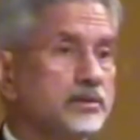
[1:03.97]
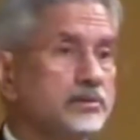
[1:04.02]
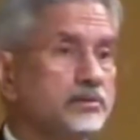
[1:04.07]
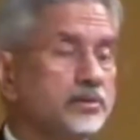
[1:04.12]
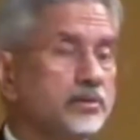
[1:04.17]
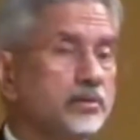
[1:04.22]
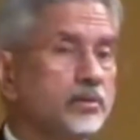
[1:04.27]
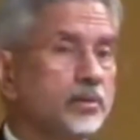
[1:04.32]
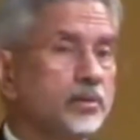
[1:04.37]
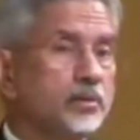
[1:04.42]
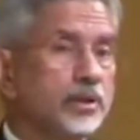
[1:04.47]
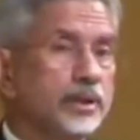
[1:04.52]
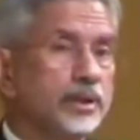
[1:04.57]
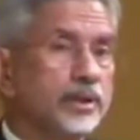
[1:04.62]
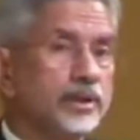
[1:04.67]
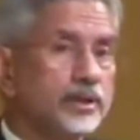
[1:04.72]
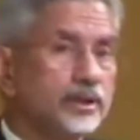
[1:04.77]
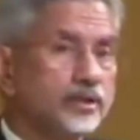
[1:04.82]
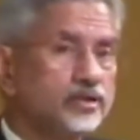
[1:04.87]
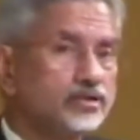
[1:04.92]
So
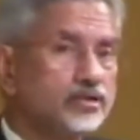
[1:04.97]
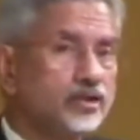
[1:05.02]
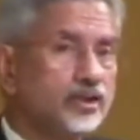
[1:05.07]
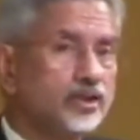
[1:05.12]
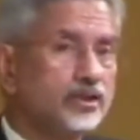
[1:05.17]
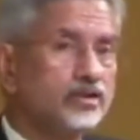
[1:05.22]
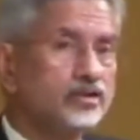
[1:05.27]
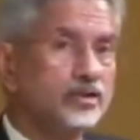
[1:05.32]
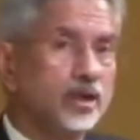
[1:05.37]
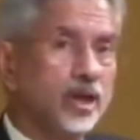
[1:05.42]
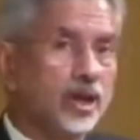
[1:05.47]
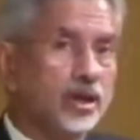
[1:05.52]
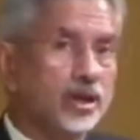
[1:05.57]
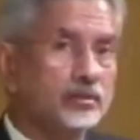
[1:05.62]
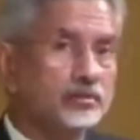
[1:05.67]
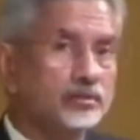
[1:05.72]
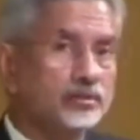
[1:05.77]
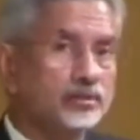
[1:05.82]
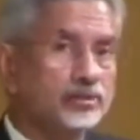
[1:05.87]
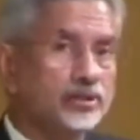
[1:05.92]
in a sense, I
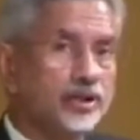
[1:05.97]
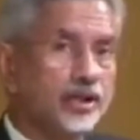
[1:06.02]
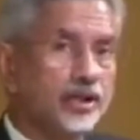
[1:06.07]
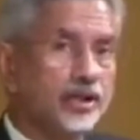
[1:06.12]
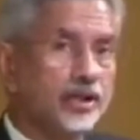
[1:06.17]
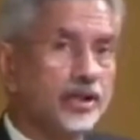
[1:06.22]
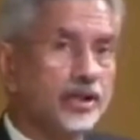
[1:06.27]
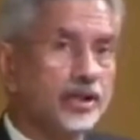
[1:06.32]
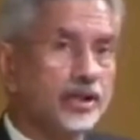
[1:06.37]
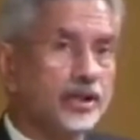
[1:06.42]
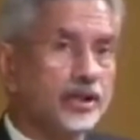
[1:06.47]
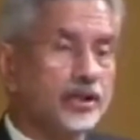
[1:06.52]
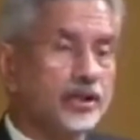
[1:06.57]
would say,